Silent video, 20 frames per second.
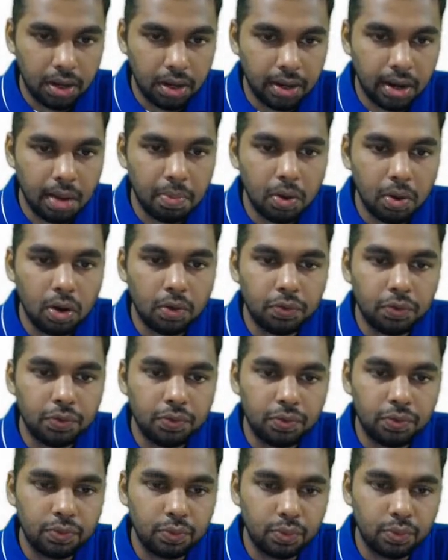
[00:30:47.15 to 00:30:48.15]
Double of
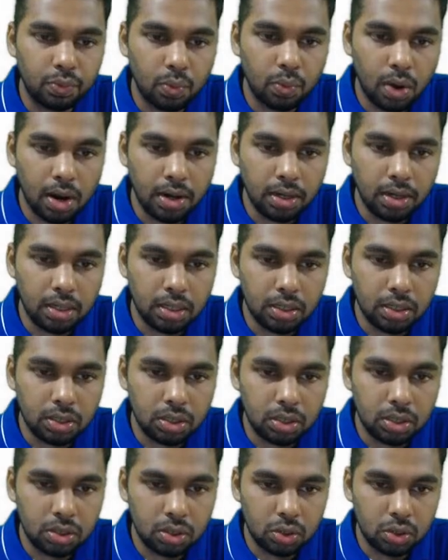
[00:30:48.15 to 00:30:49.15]
1
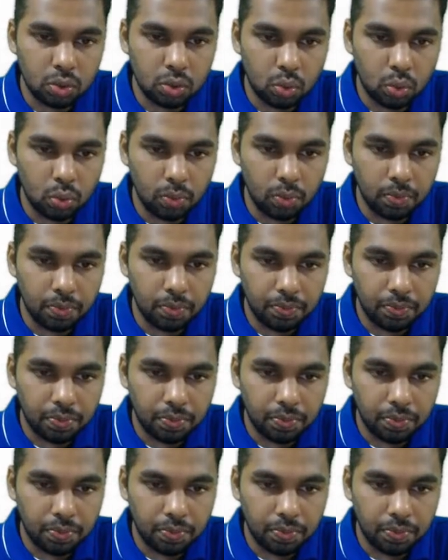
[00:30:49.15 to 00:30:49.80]
is 2.